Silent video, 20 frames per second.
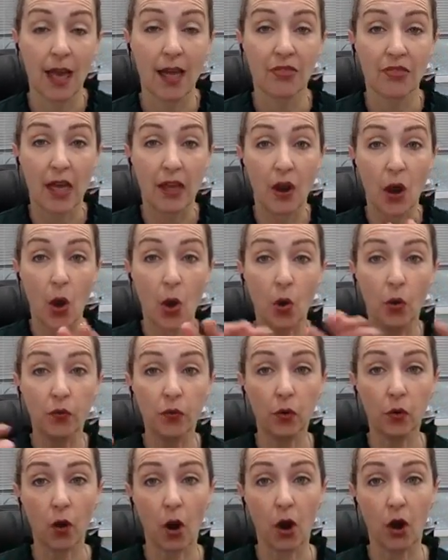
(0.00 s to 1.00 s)
that
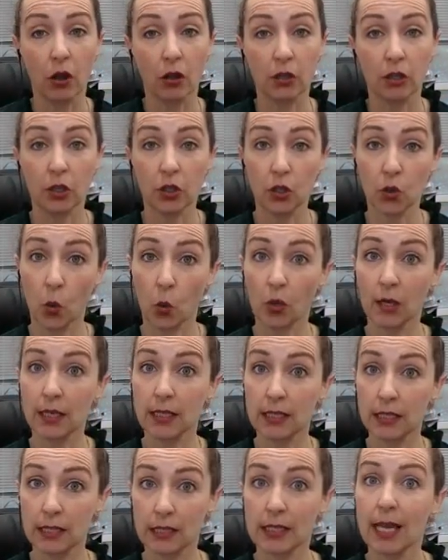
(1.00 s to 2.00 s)
overall your
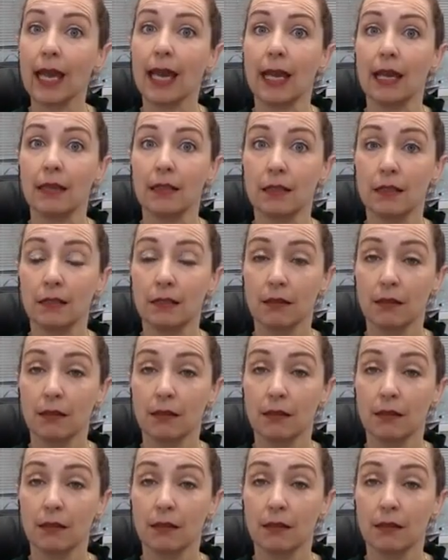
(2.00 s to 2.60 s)
estate,